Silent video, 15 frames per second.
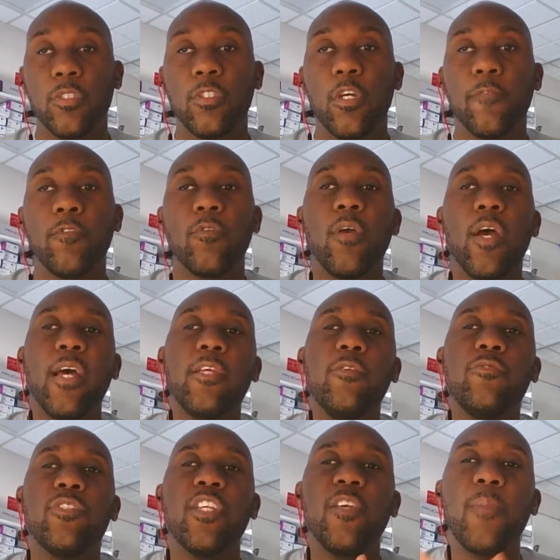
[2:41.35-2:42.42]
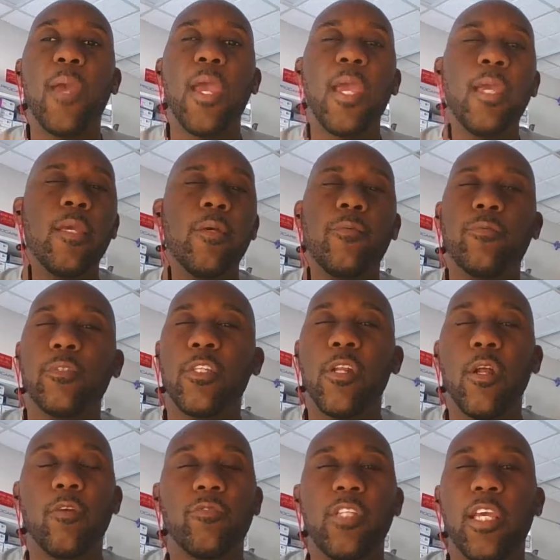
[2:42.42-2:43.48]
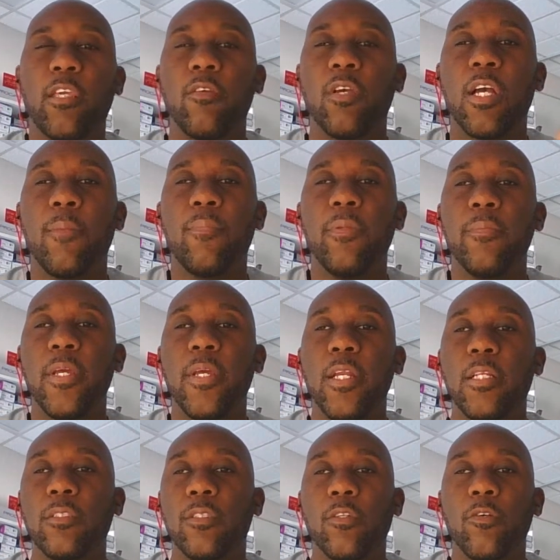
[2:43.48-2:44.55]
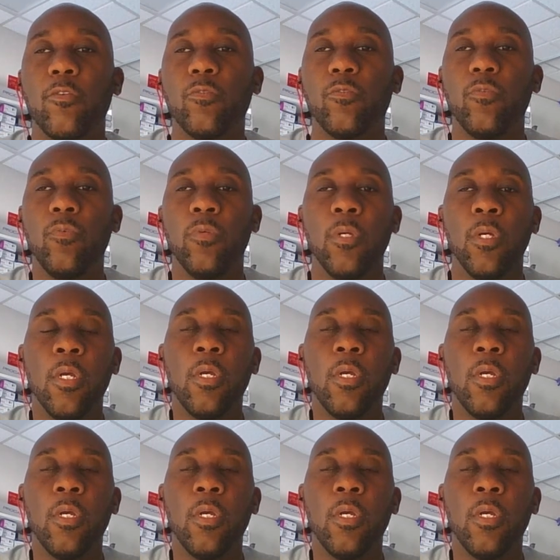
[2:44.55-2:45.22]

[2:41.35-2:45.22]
So if you know how to use eBay, it'll take you a couple of minutes to go through